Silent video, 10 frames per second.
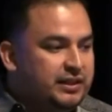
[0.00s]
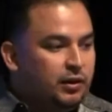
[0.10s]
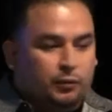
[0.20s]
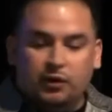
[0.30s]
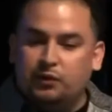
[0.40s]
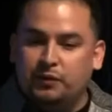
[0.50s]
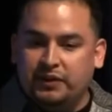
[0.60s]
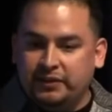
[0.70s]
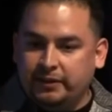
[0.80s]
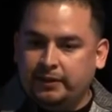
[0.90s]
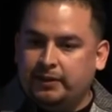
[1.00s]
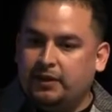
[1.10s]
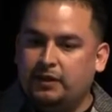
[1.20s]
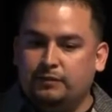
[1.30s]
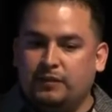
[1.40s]
or work with.
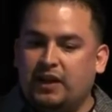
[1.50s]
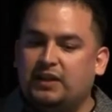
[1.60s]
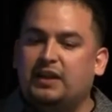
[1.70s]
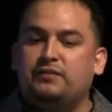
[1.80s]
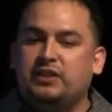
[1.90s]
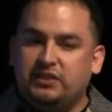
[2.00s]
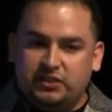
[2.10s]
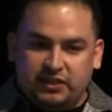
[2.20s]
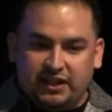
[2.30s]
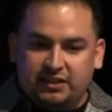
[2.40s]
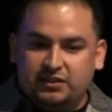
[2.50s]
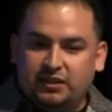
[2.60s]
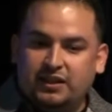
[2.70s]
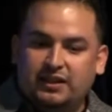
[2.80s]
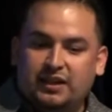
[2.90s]
I love DGS.
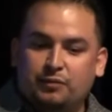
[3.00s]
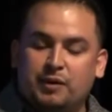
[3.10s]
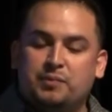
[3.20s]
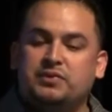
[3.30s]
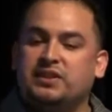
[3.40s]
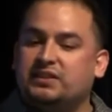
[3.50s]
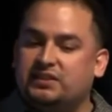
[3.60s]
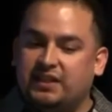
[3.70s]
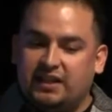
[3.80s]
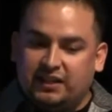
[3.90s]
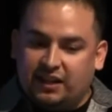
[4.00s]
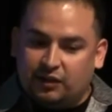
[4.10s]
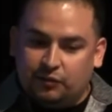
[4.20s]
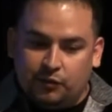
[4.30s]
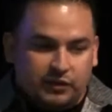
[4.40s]
I represent the state of
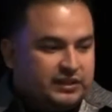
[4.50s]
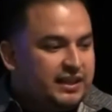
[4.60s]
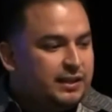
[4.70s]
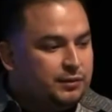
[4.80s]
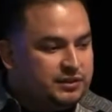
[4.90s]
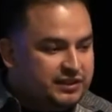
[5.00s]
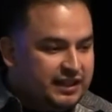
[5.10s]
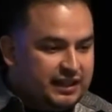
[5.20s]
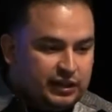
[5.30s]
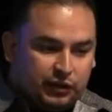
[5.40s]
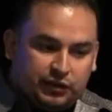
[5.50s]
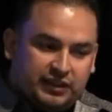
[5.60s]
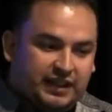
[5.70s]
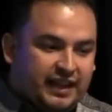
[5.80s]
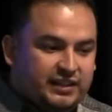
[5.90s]
California, like I was saying, at an
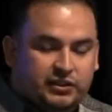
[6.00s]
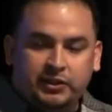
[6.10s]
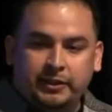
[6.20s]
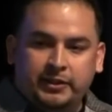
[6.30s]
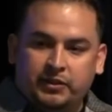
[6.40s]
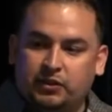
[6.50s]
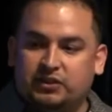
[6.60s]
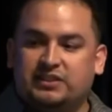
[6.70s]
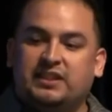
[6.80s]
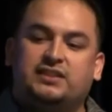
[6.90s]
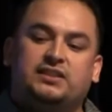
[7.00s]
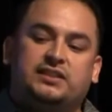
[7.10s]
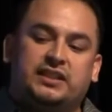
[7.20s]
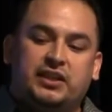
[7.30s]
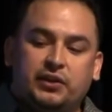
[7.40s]
early age. There's a sense of
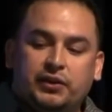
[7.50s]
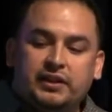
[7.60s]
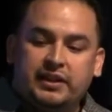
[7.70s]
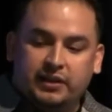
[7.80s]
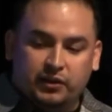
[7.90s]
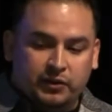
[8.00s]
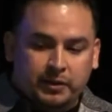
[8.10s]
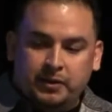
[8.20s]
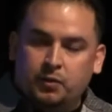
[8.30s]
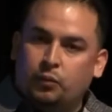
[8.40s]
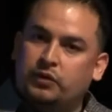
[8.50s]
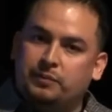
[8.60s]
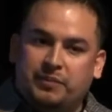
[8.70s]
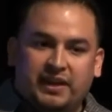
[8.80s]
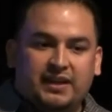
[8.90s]
security here. We're the
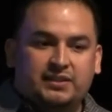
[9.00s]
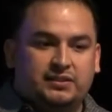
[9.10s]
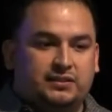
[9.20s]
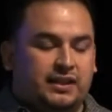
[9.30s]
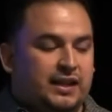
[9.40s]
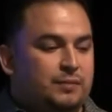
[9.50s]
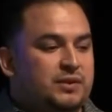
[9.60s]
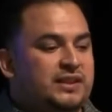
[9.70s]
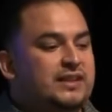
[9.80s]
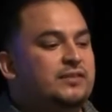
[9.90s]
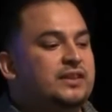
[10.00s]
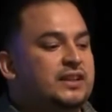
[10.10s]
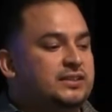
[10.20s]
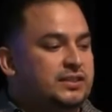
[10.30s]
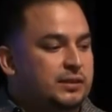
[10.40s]
best. Like, I believe in
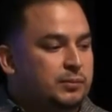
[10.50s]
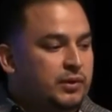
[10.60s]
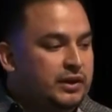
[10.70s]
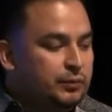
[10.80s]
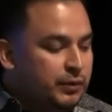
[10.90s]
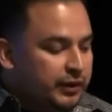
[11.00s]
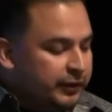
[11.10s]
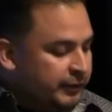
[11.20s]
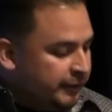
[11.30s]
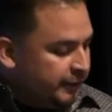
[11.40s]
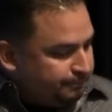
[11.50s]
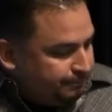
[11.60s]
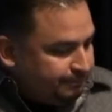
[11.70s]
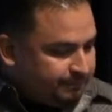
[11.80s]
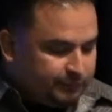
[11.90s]
us to the point where
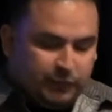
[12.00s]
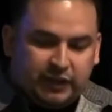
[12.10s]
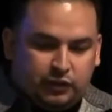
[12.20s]
we could do